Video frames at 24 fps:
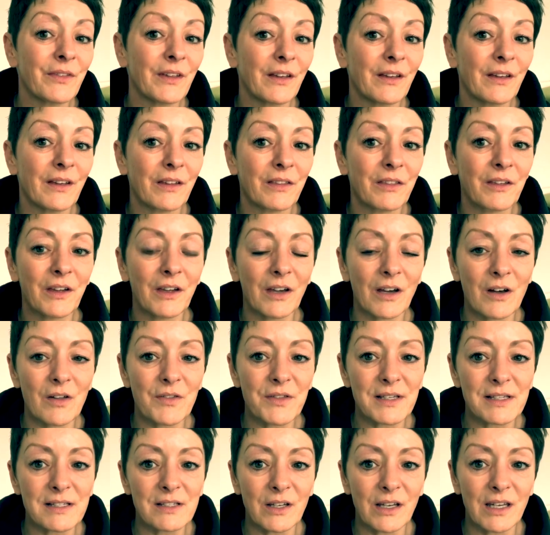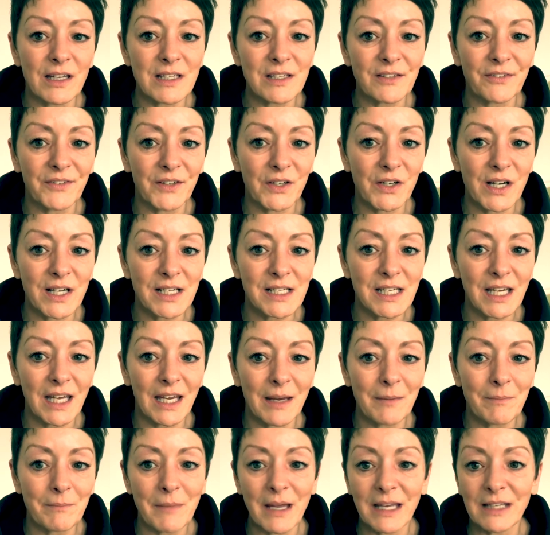The girl that's looking to fill her
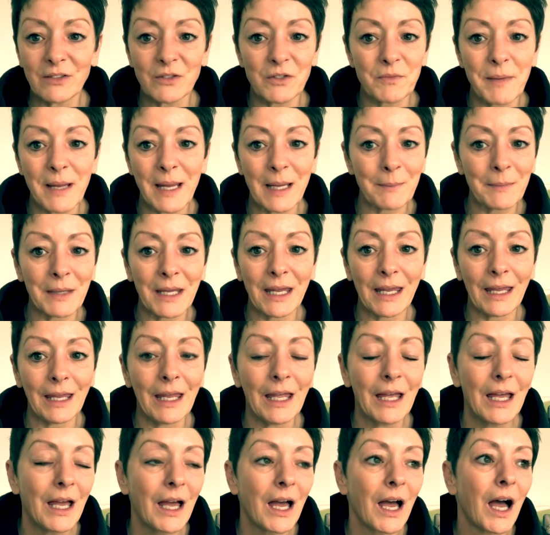team may not pick me.